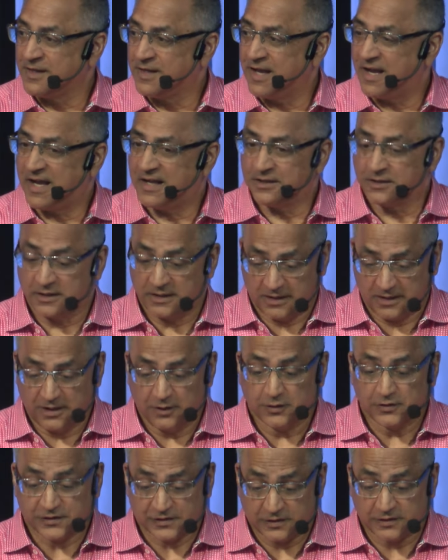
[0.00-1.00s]
And,
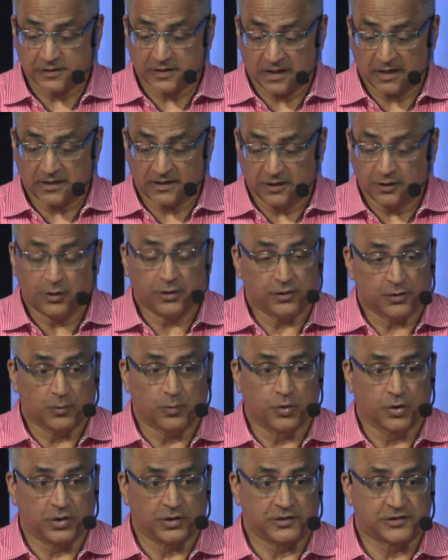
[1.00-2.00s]
here's the, and here are the
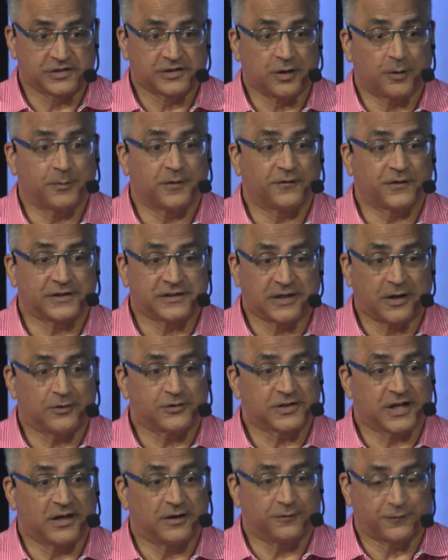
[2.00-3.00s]
words. Tell me if it
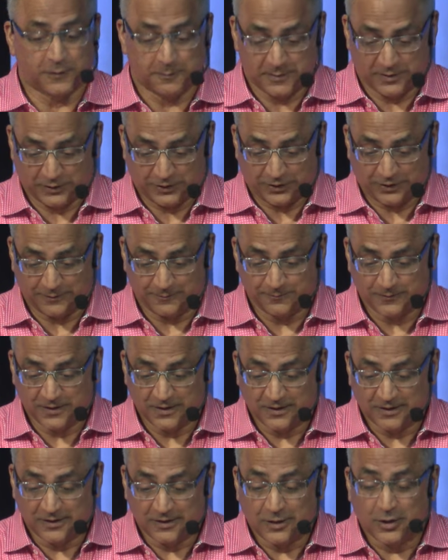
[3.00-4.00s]
sounds kind of familiar.
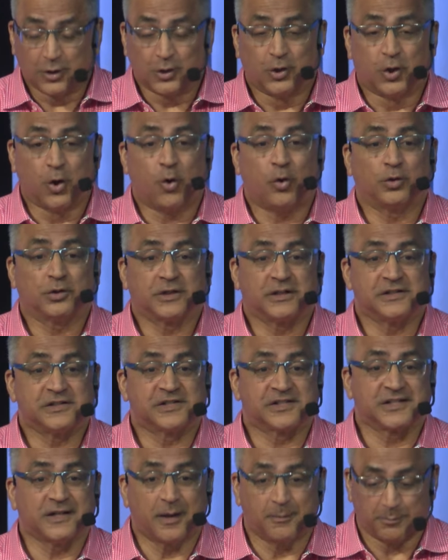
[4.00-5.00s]
Golden
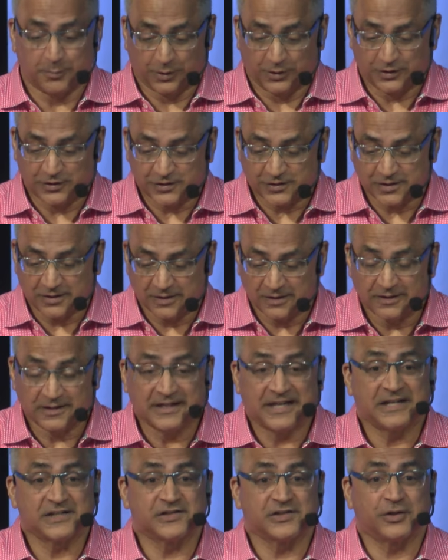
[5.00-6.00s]
slumbers
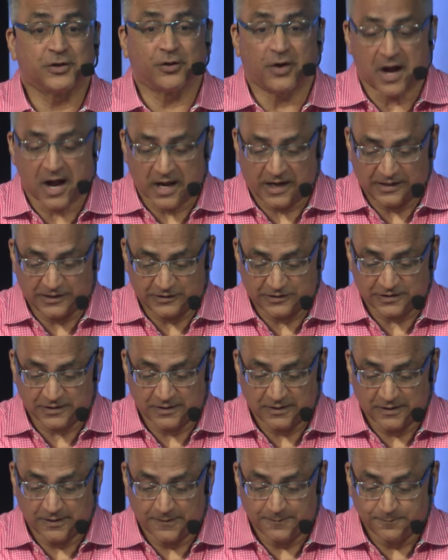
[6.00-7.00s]
kiss your eyes.
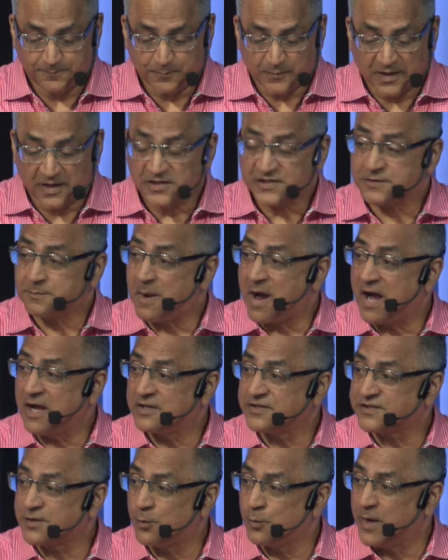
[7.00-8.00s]

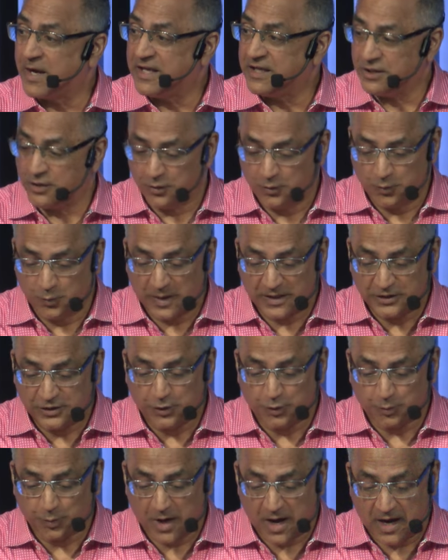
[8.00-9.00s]
Smiles await you when
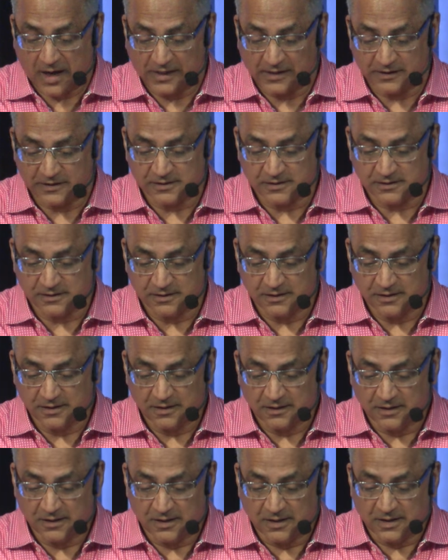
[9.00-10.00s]
you rise.
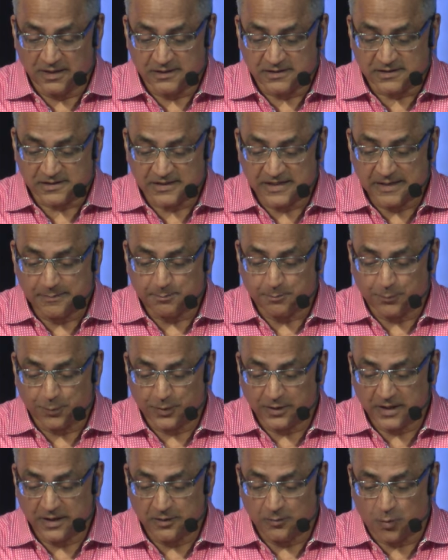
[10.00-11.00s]
Sleep
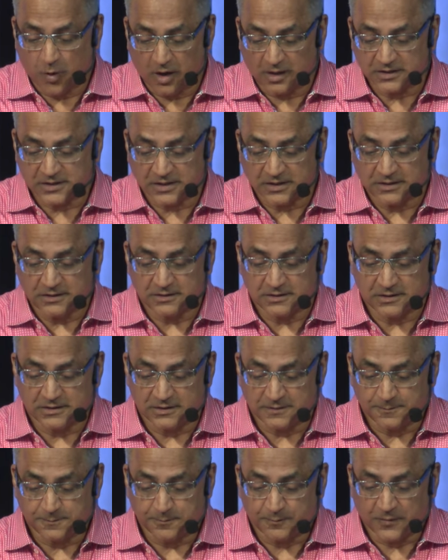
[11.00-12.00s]
pretty wanton,
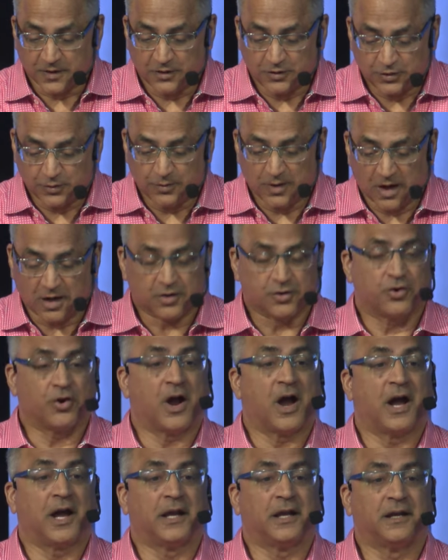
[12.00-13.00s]
do not
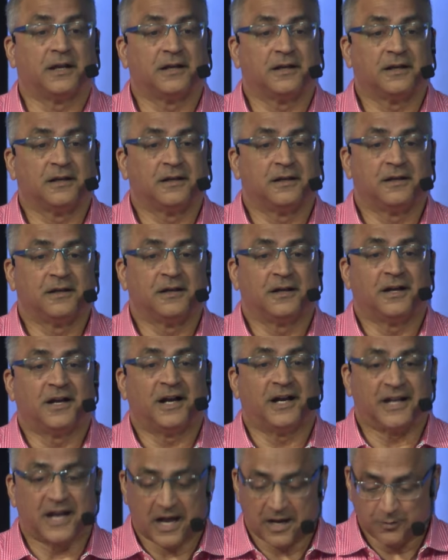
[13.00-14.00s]
cry,
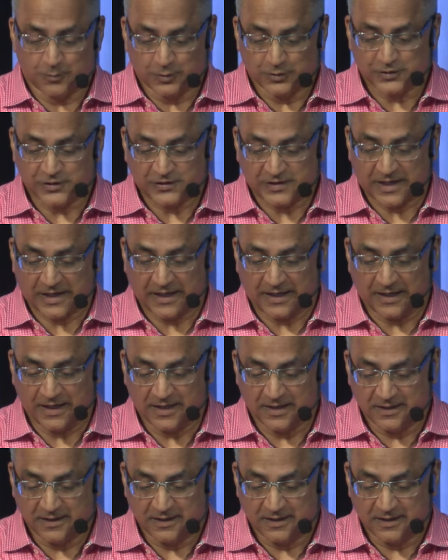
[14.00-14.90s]
and I will sing